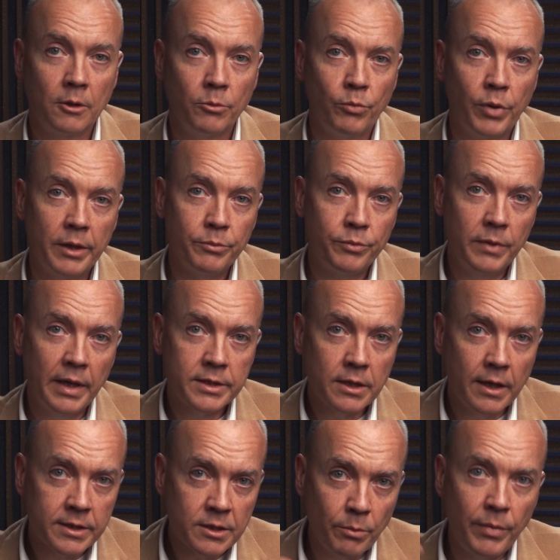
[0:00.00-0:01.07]
But
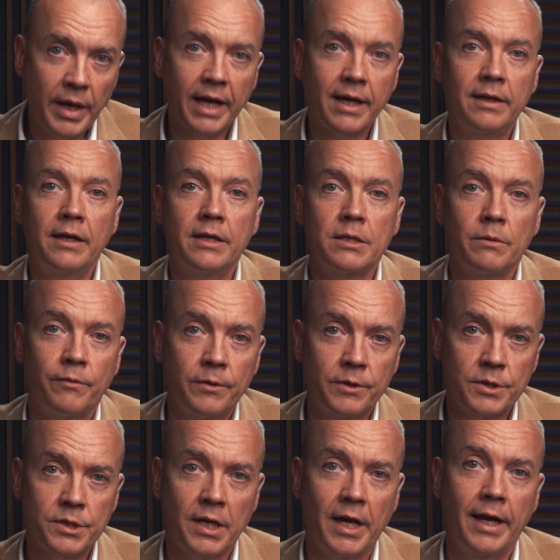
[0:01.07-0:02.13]
as a mechanism for
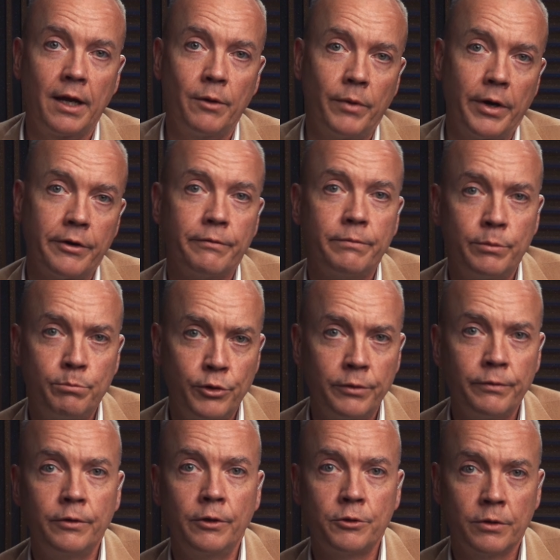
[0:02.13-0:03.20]
deciding where to put
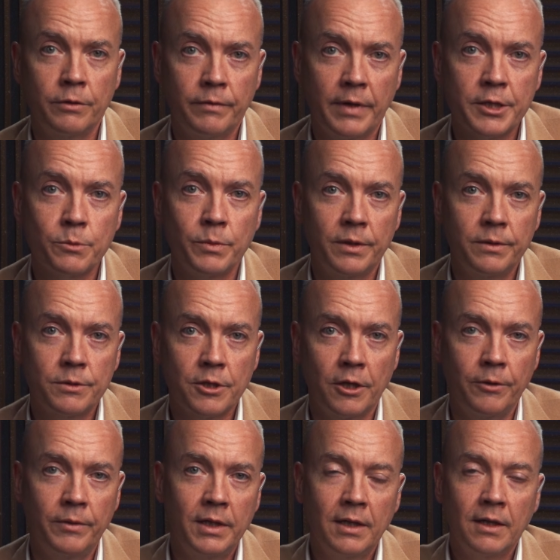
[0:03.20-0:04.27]
future investment.
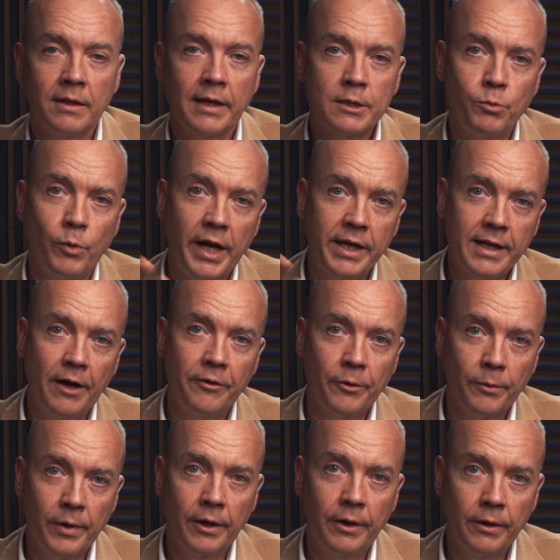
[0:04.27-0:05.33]
So that's way down the
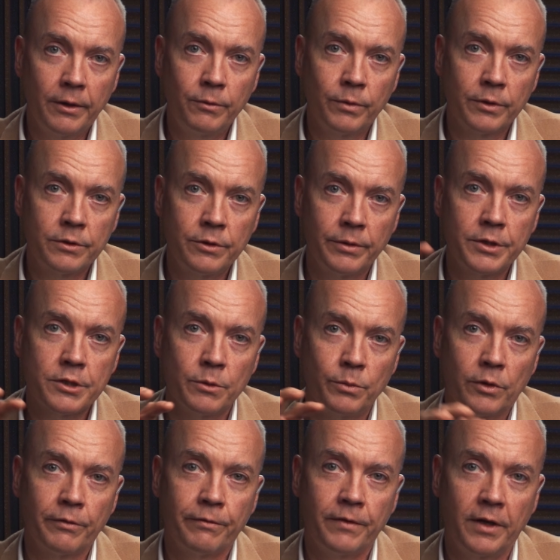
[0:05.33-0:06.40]
road. We're doing some
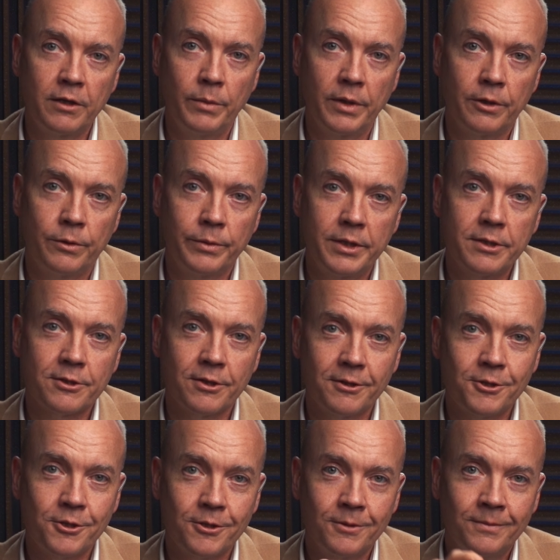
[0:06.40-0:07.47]
more fundamental
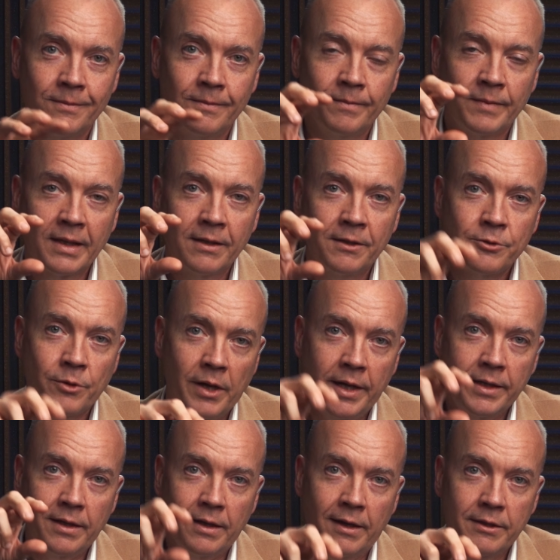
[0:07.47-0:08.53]
research, trying
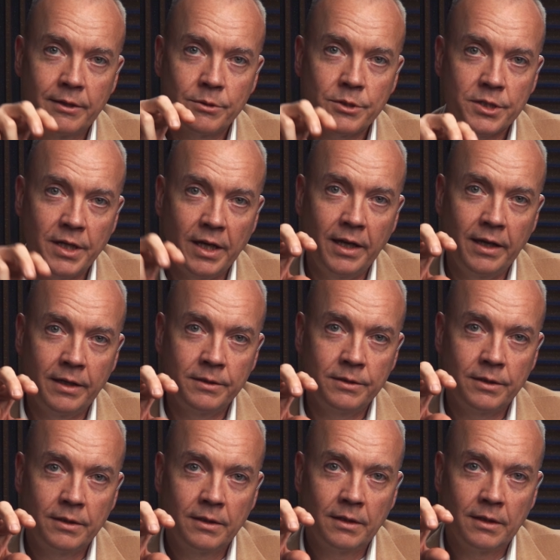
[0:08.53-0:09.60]
to understand
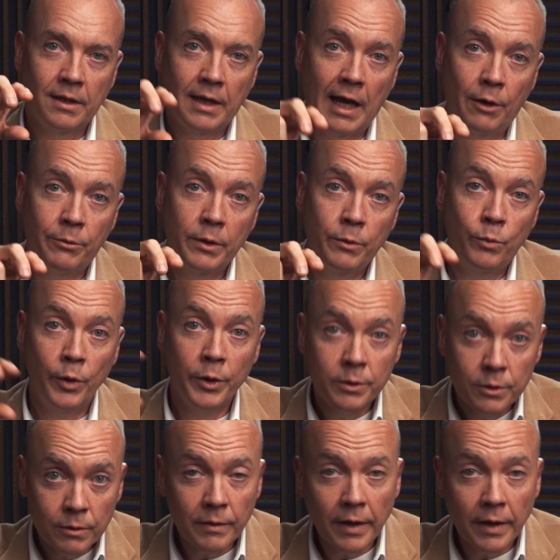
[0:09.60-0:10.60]
how we would do